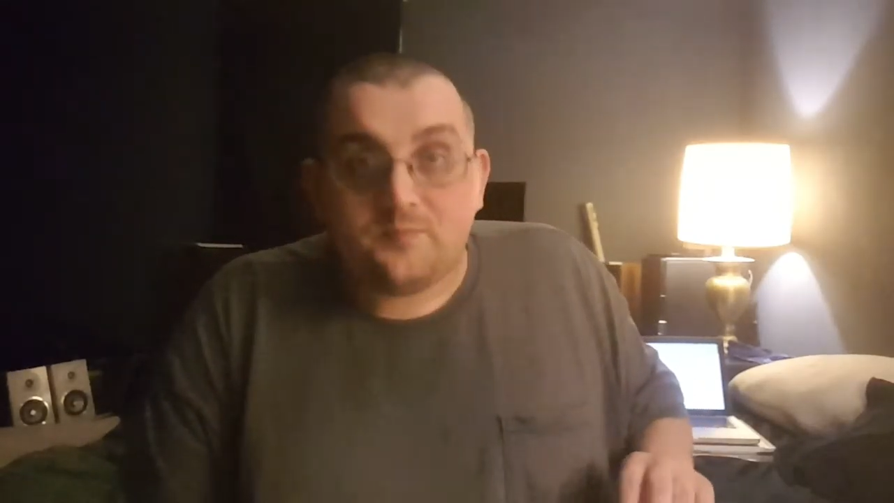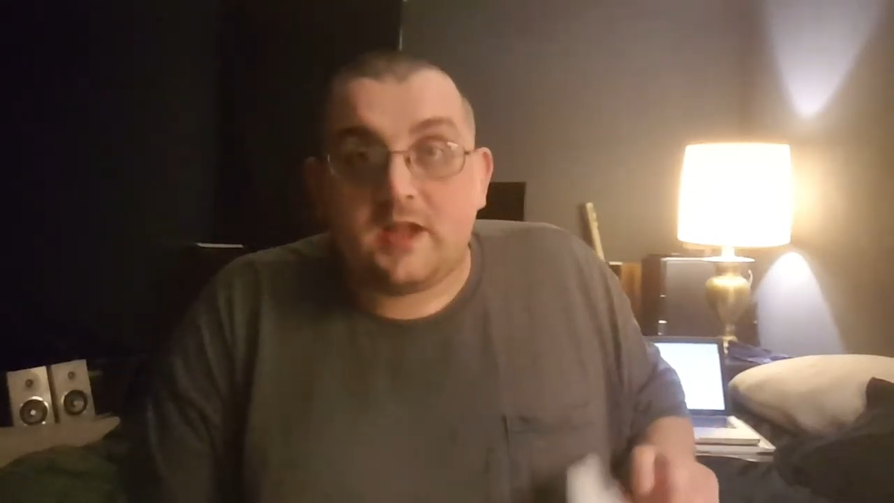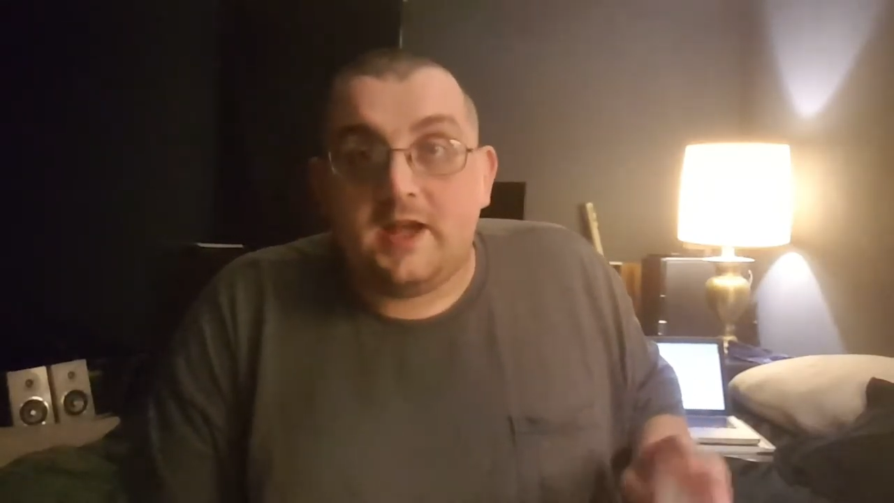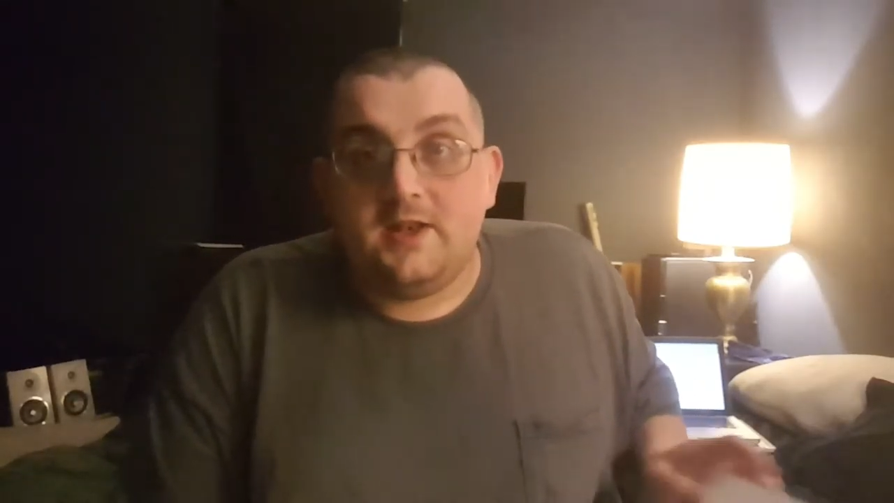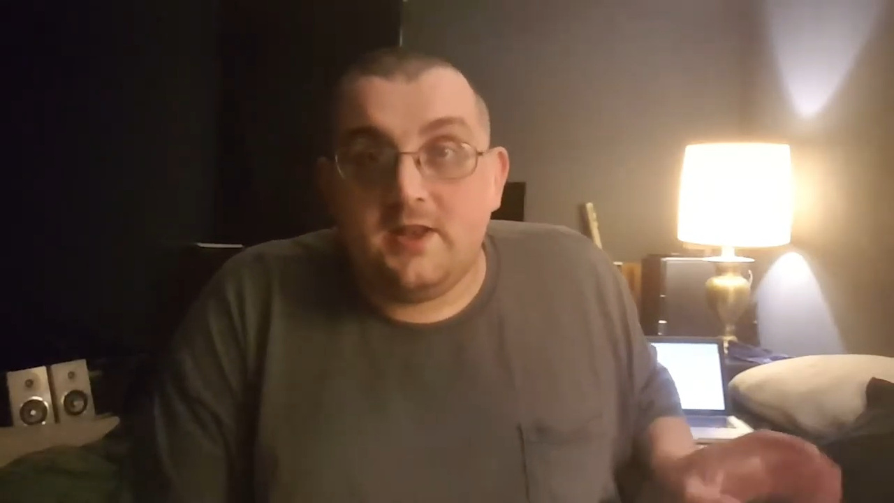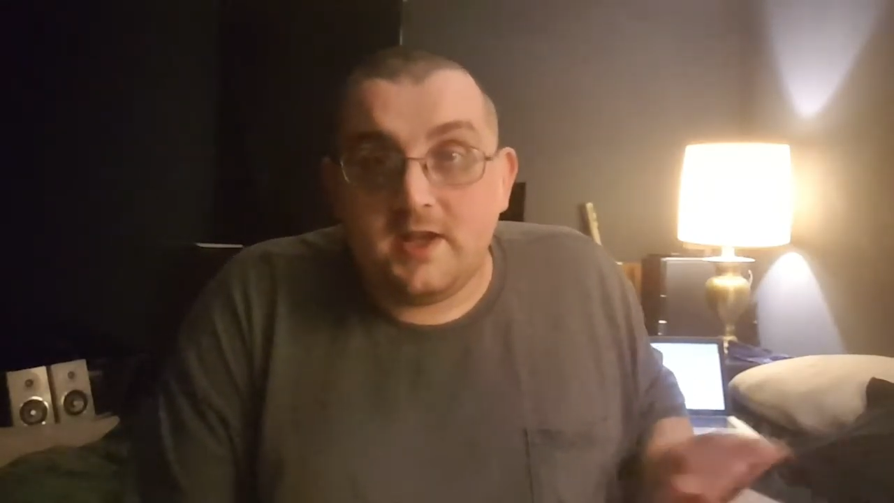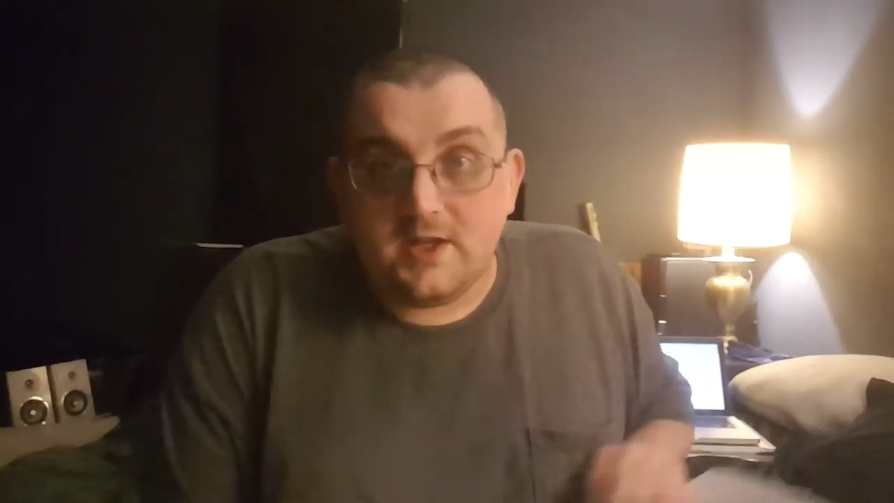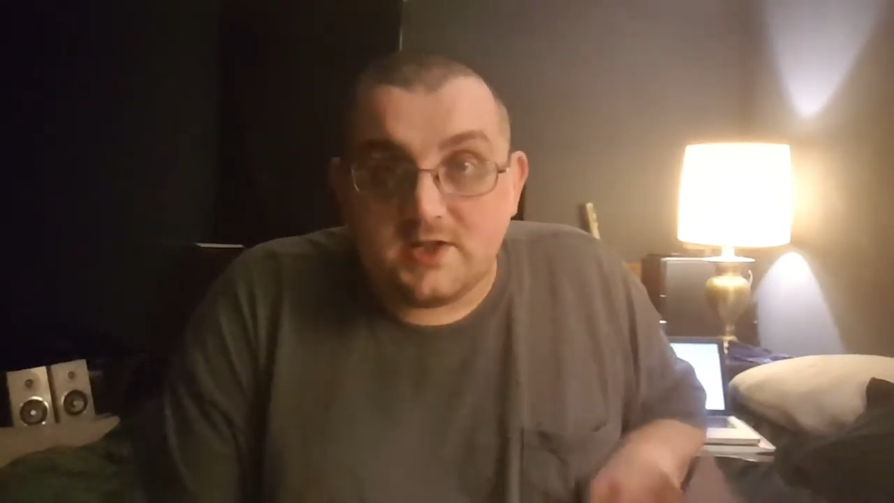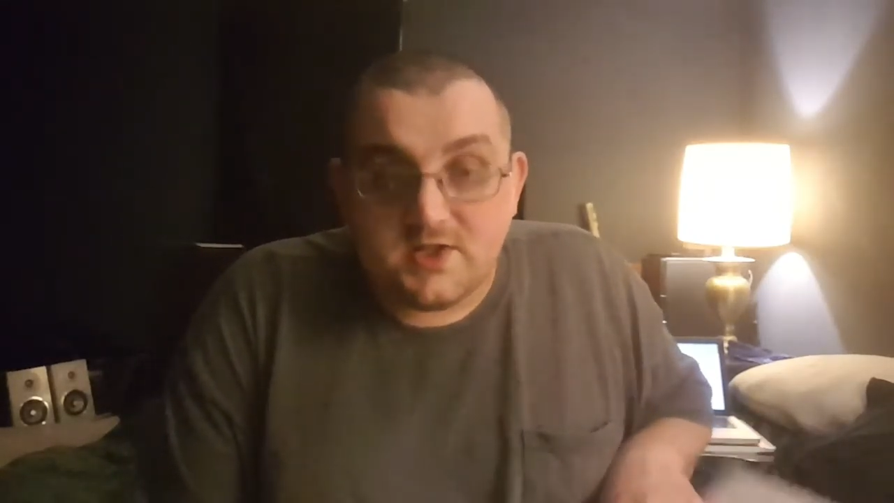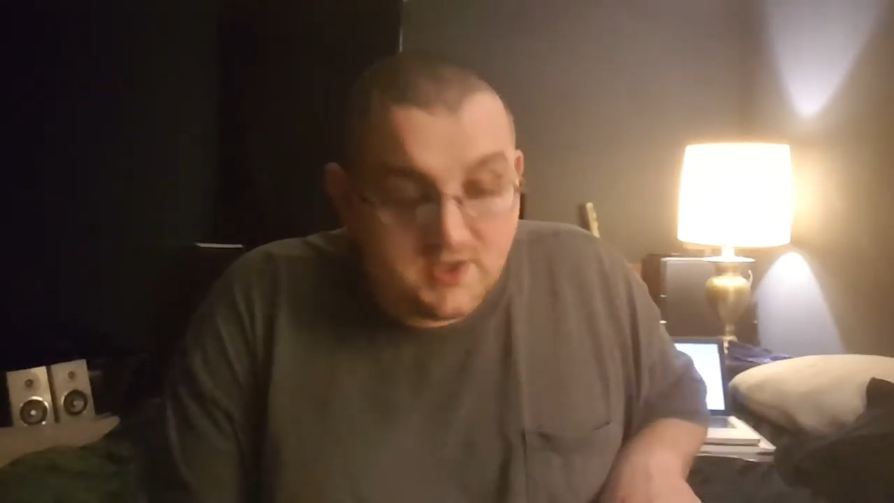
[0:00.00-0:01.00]
And
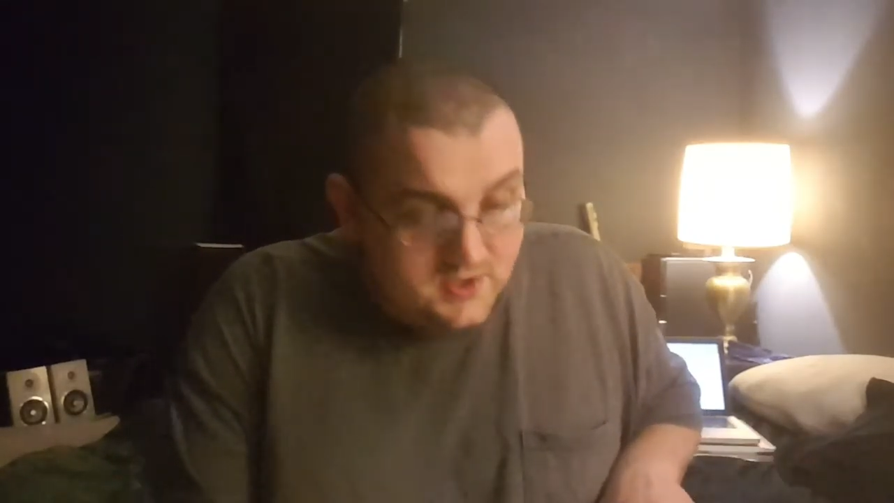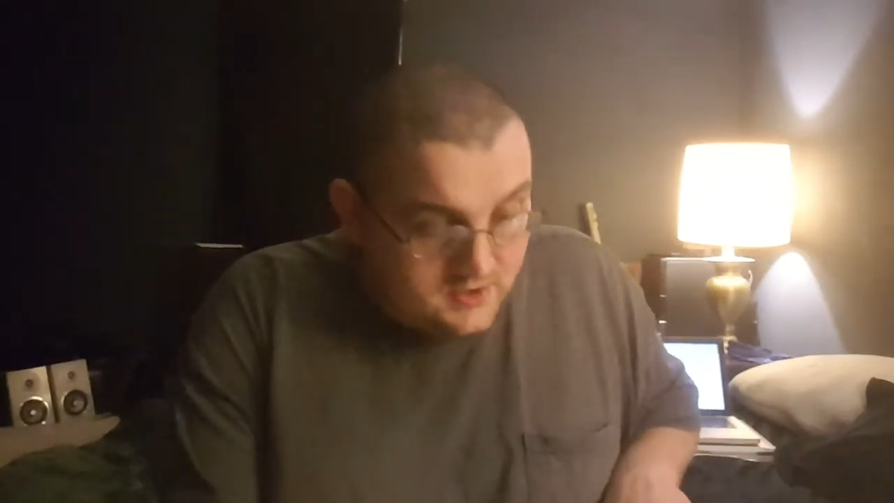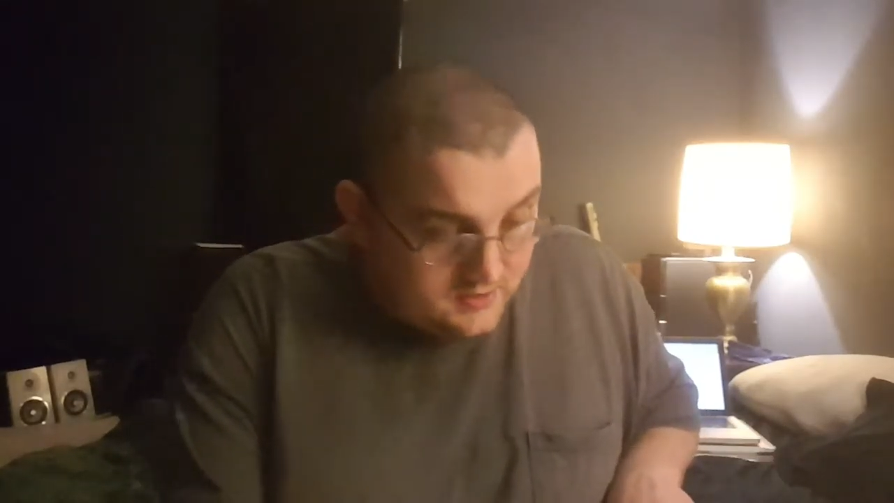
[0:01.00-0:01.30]
this